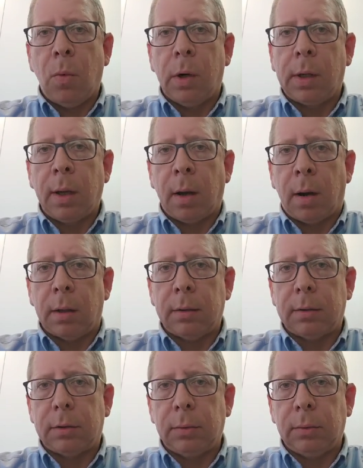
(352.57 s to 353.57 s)
working
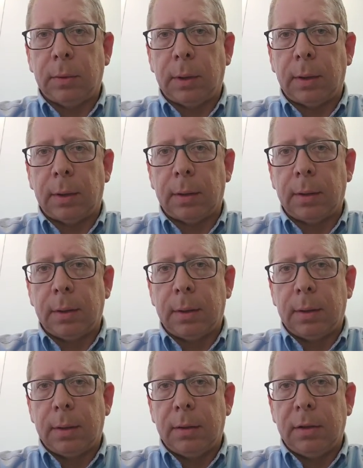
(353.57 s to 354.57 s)
hard to
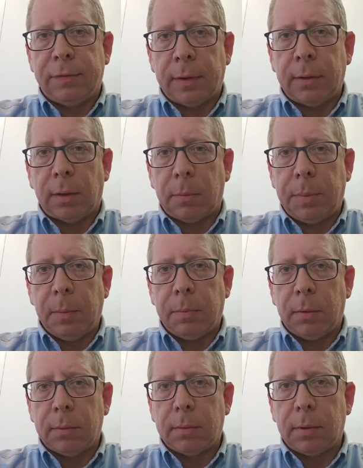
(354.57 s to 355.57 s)
defend our
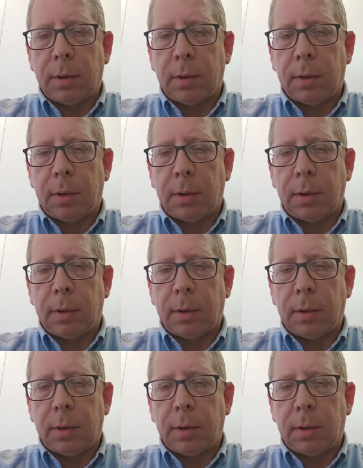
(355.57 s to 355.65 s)
people,